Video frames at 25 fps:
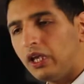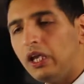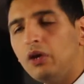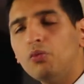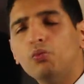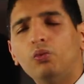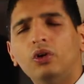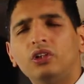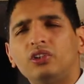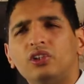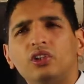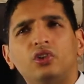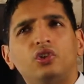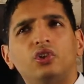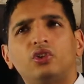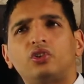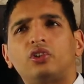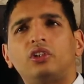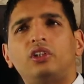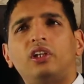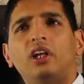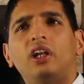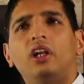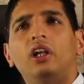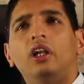It wasn't
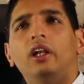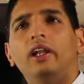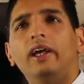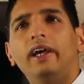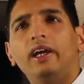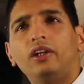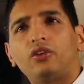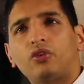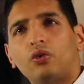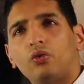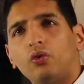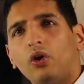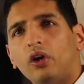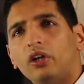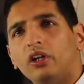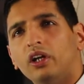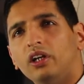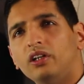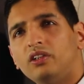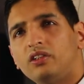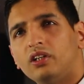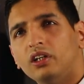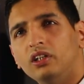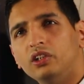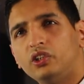just till later on
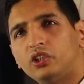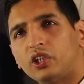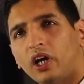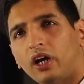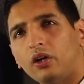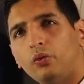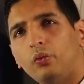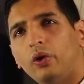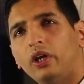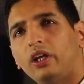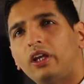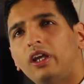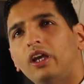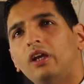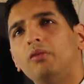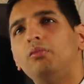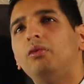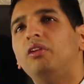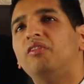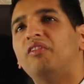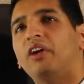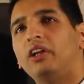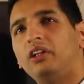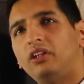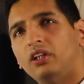until Chadwick
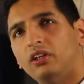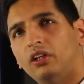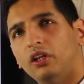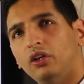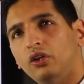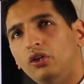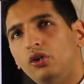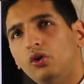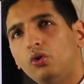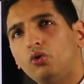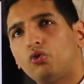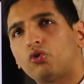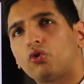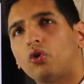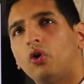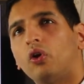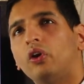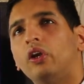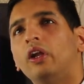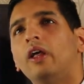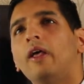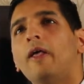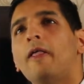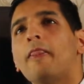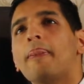invented the
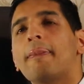neutron,